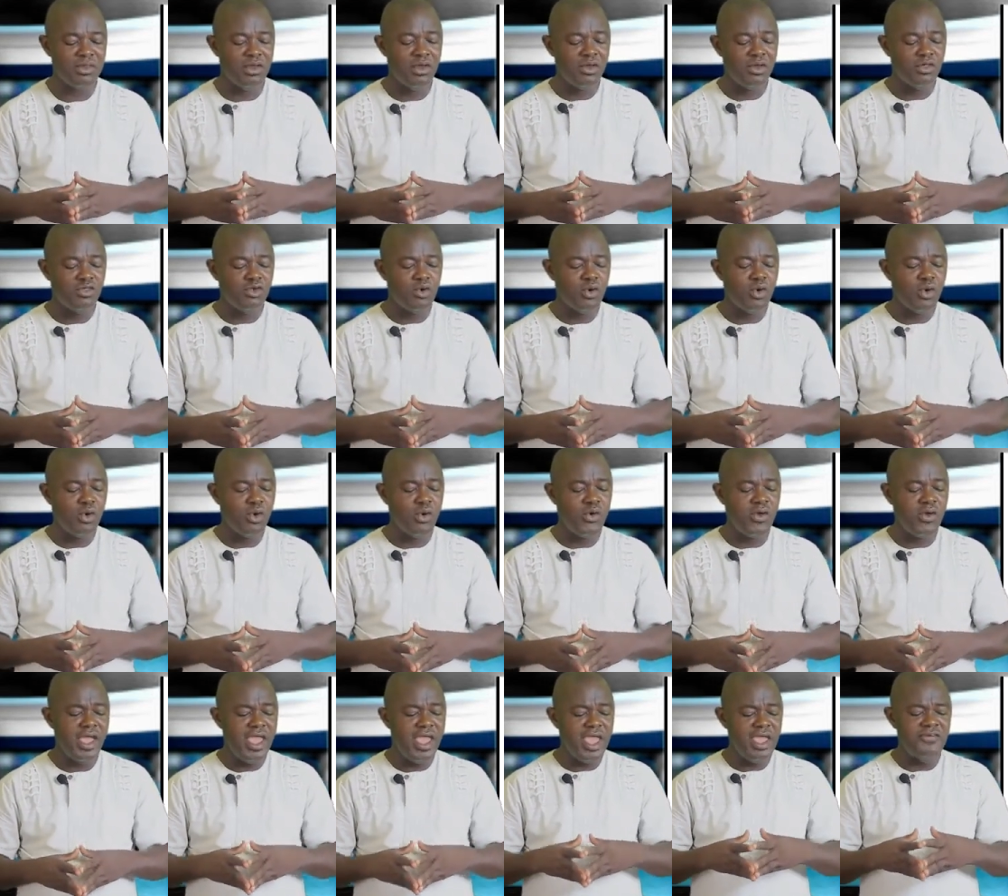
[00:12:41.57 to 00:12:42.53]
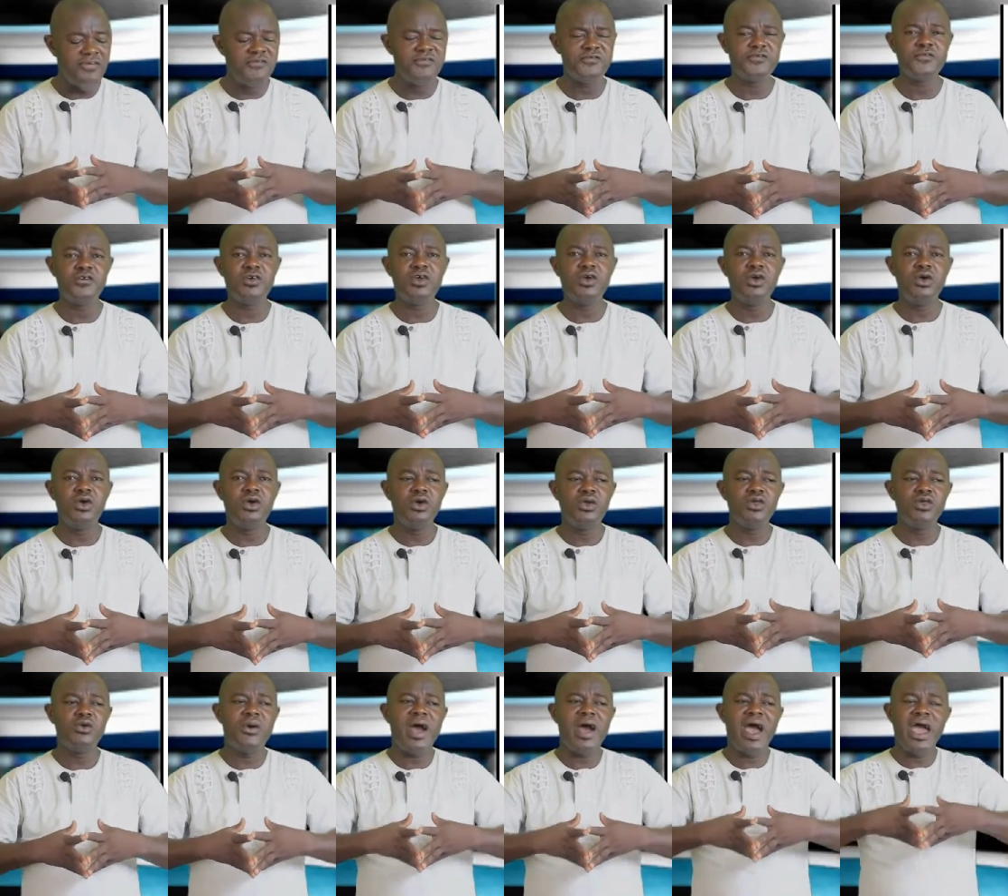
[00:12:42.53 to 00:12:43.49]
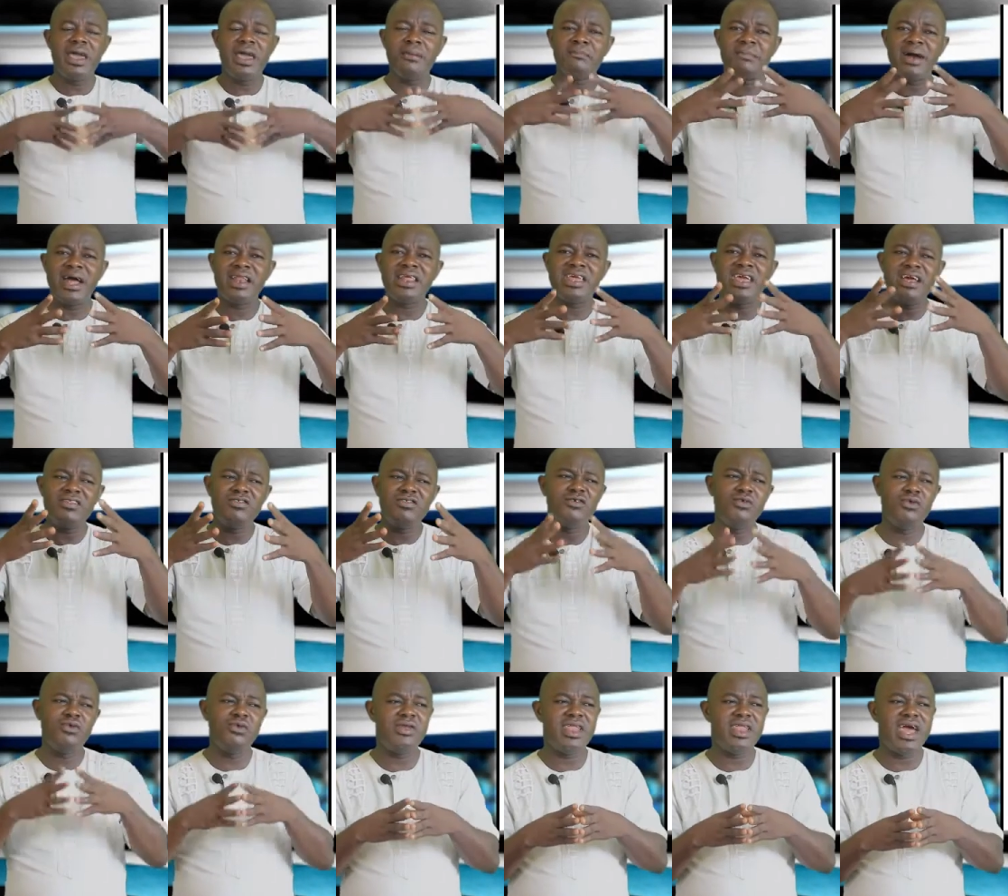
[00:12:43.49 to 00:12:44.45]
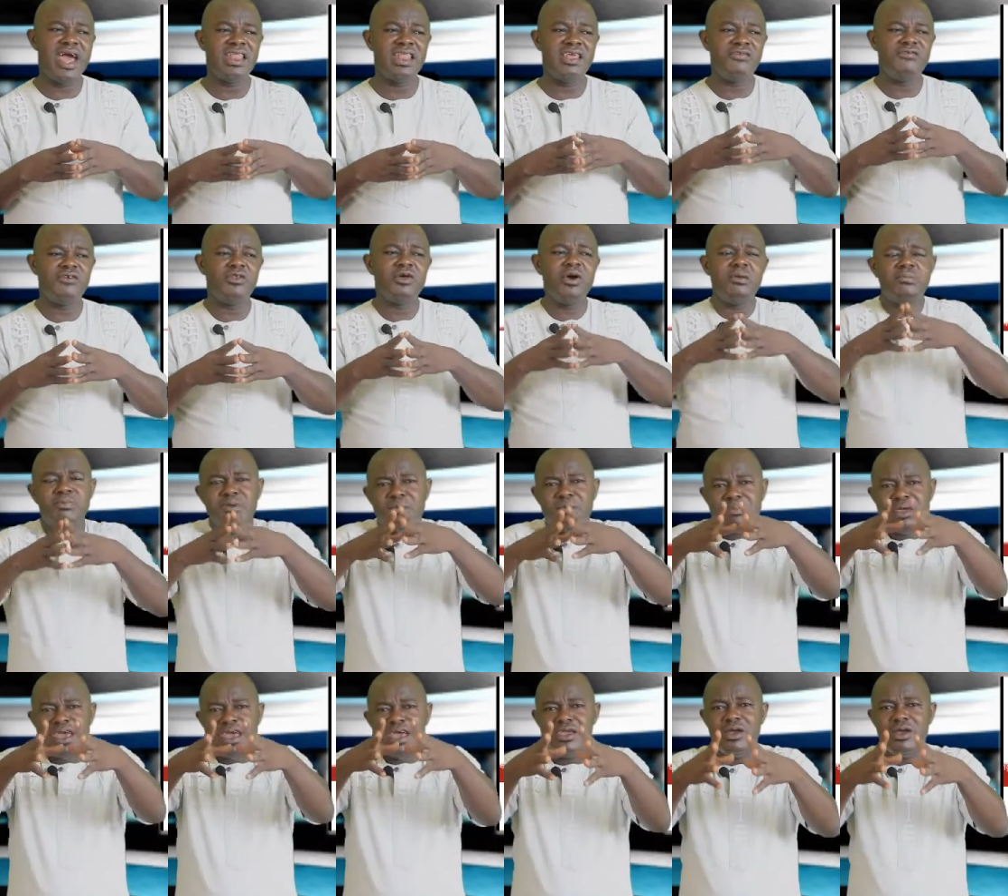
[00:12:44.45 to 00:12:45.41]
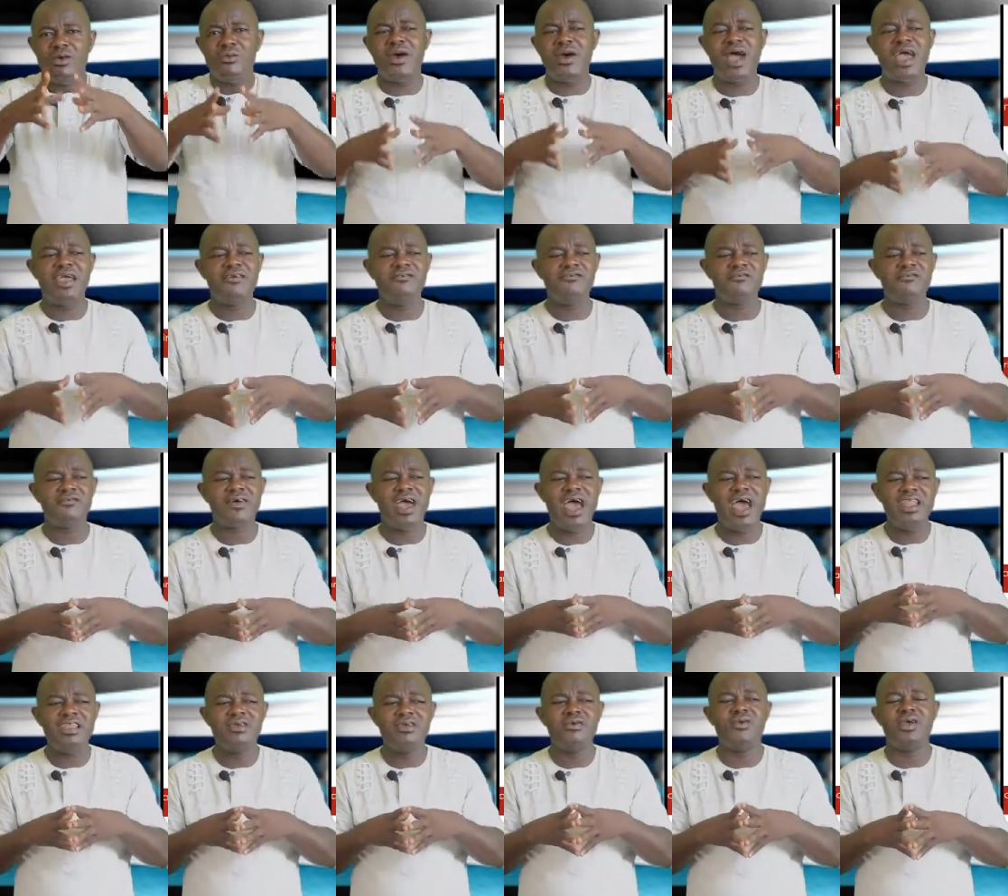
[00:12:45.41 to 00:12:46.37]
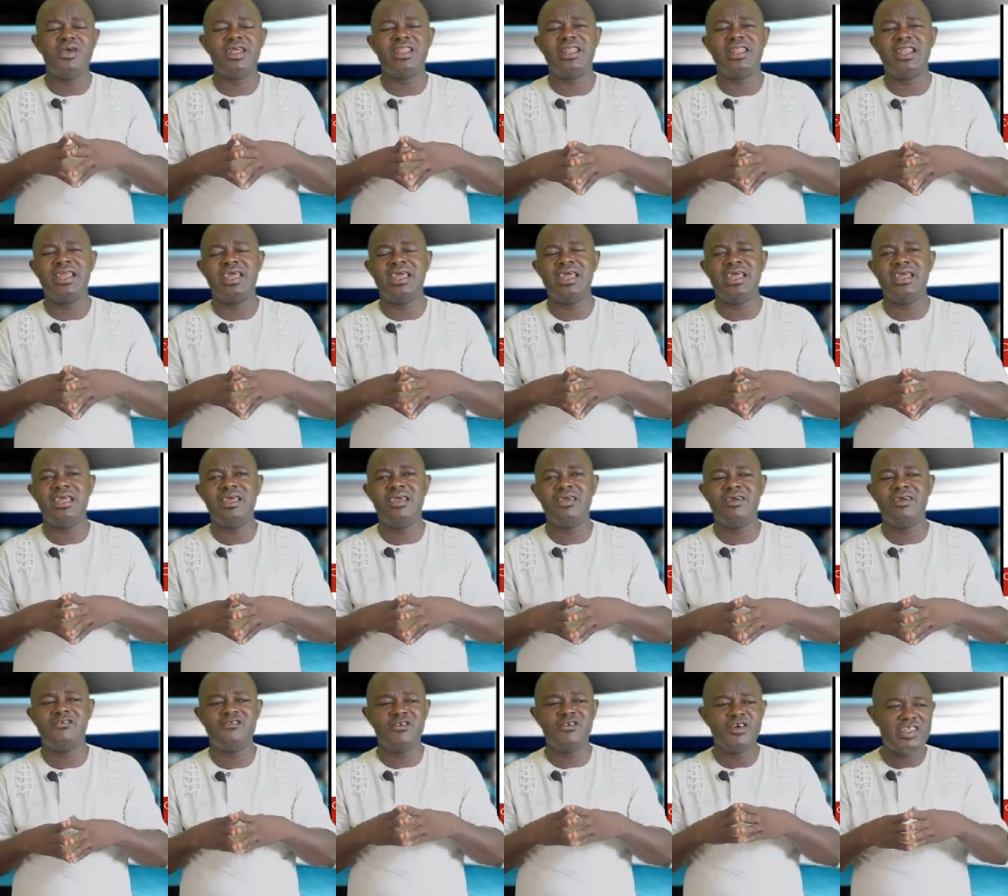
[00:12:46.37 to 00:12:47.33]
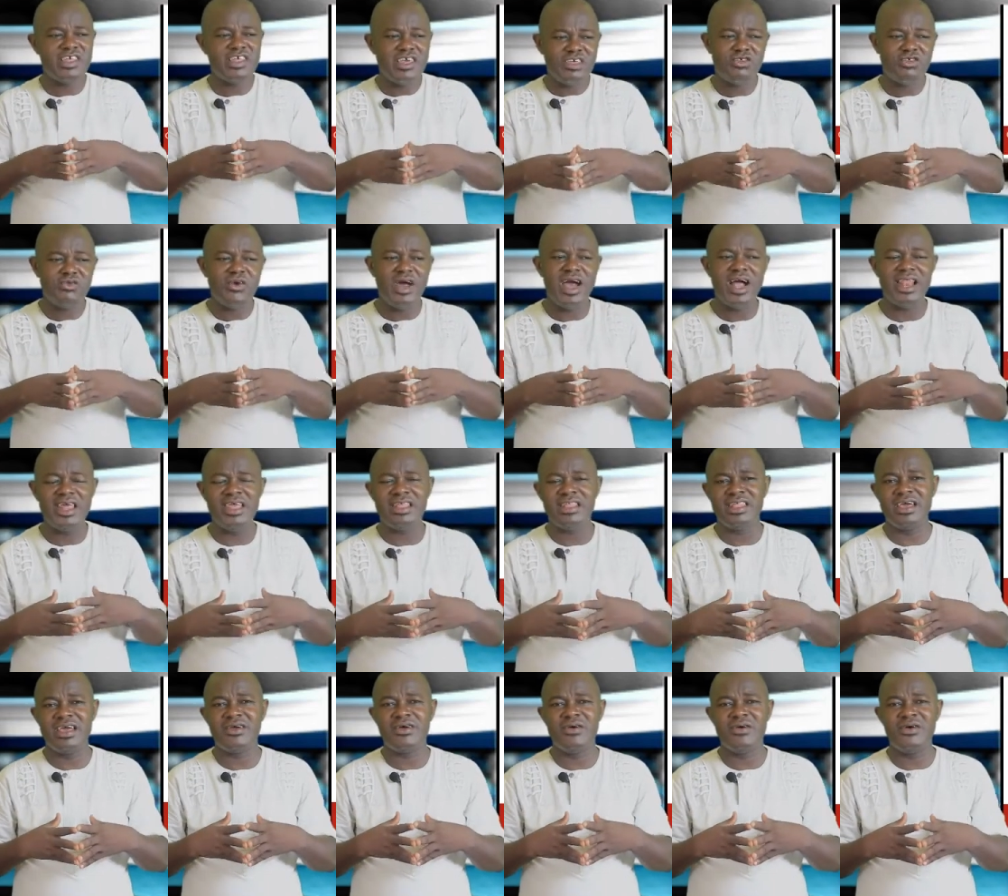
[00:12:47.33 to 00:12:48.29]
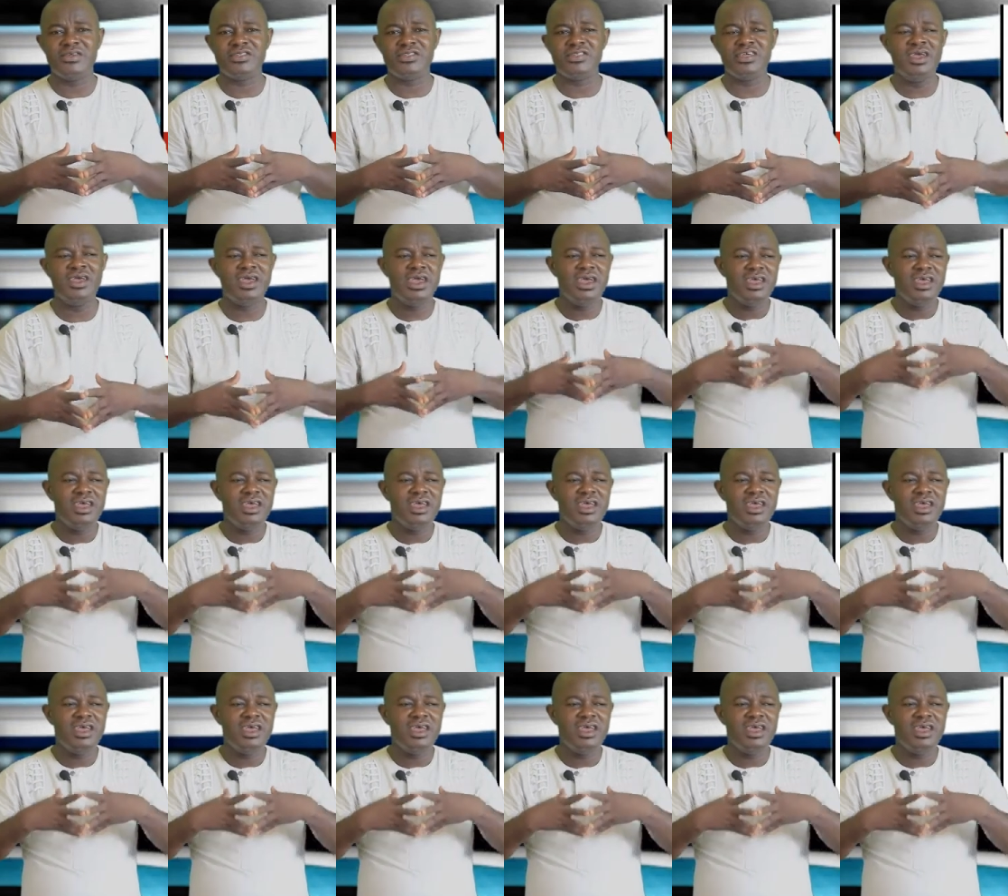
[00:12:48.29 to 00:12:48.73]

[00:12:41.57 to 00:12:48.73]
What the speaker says: So if you are a man, get to know that if you don't prepare your wife adequately for sexual intercourse,